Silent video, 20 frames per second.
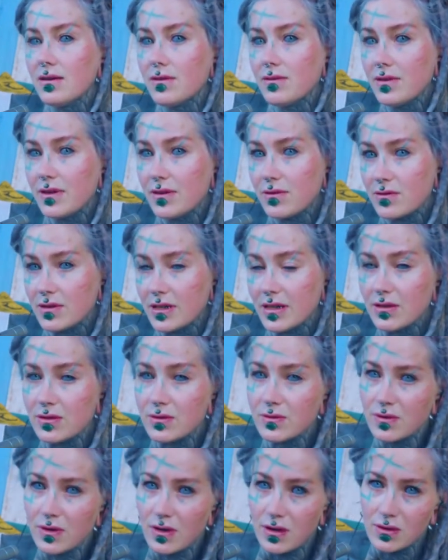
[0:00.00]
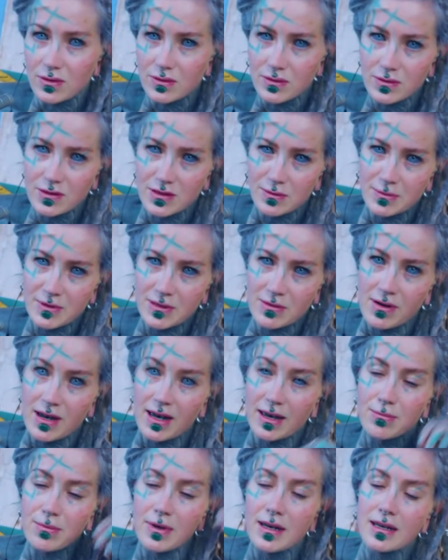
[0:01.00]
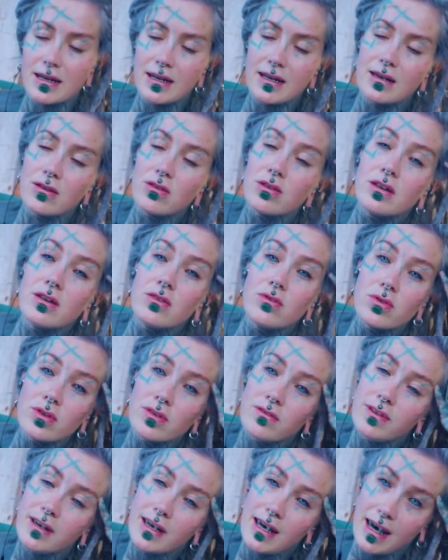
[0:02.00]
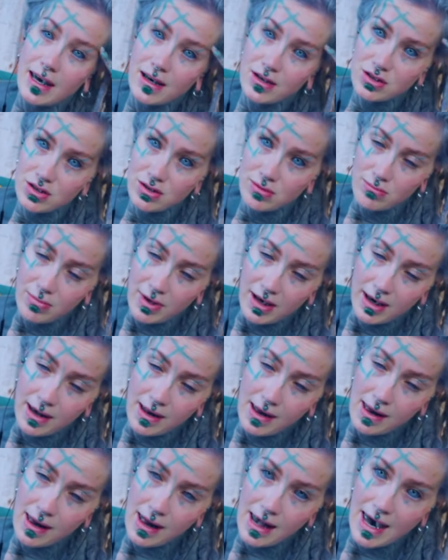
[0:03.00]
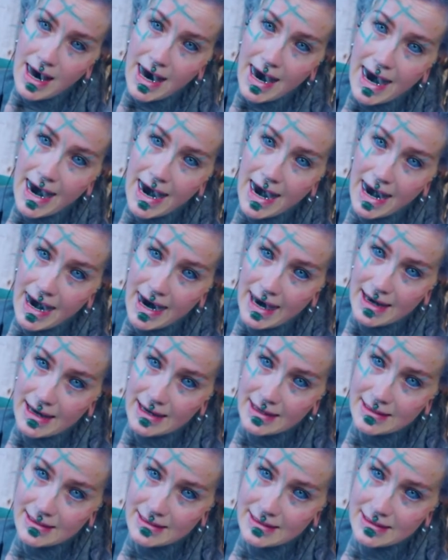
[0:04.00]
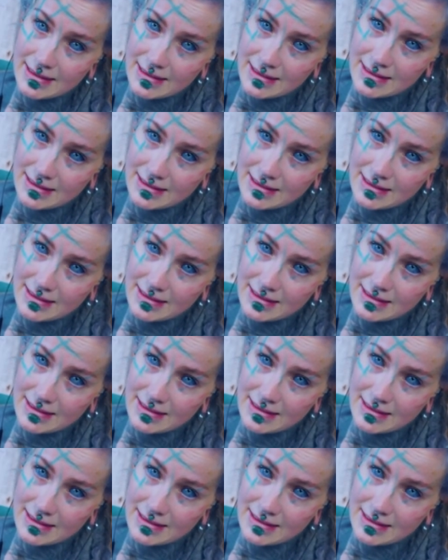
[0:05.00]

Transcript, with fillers: Feel free to follow, subscribe and click on the notification bell and